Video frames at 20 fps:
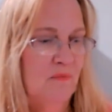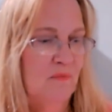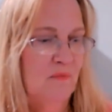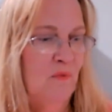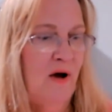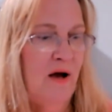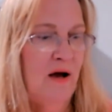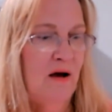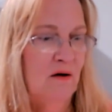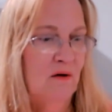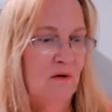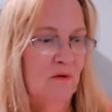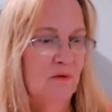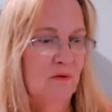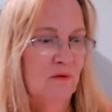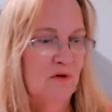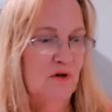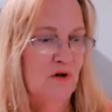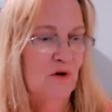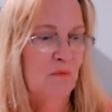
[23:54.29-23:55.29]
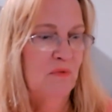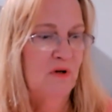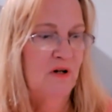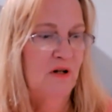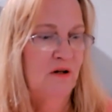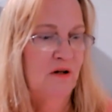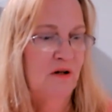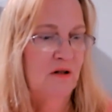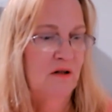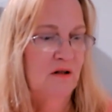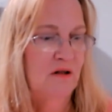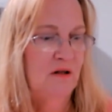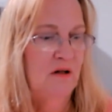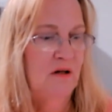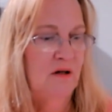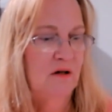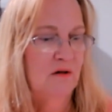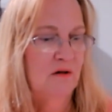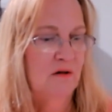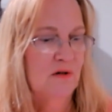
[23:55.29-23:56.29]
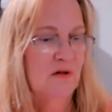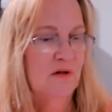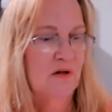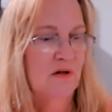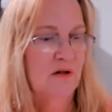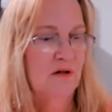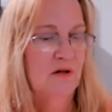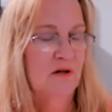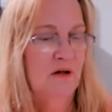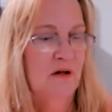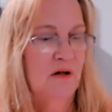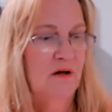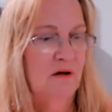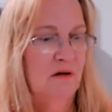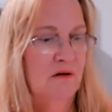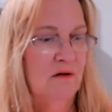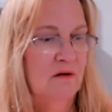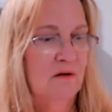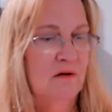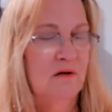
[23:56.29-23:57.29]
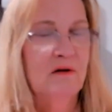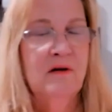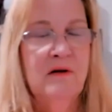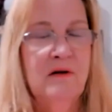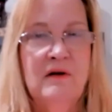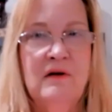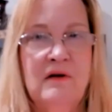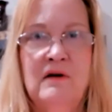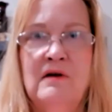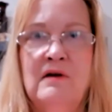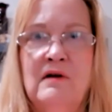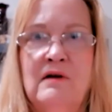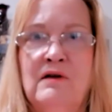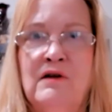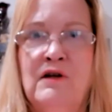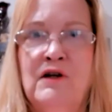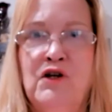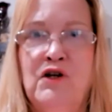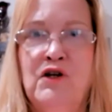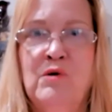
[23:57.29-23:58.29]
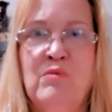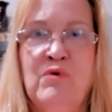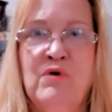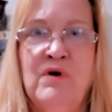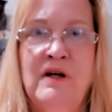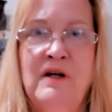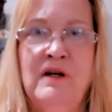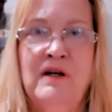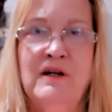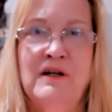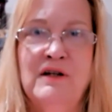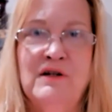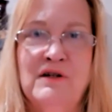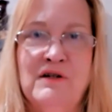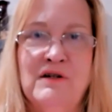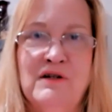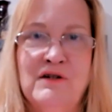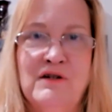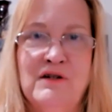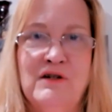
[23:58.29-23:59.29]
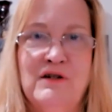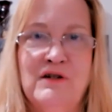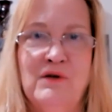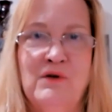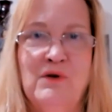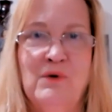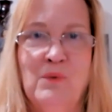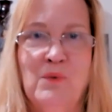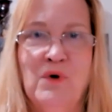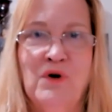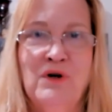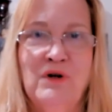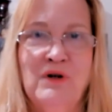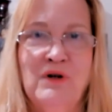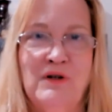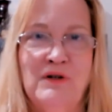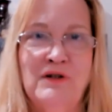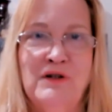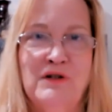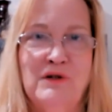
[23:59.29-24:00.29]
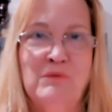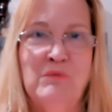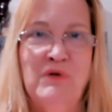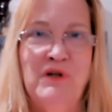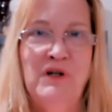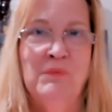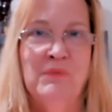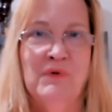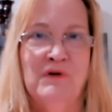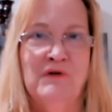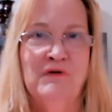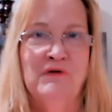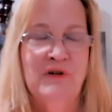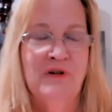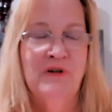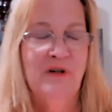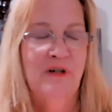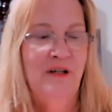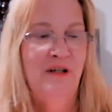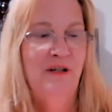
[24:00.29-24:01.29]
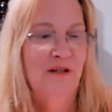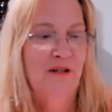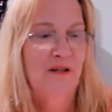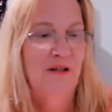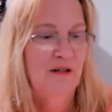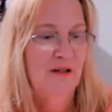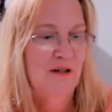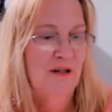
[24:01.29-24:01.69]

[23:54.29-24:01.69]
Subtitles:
Wow. So many good things that you're bringing to the world, to people for healing.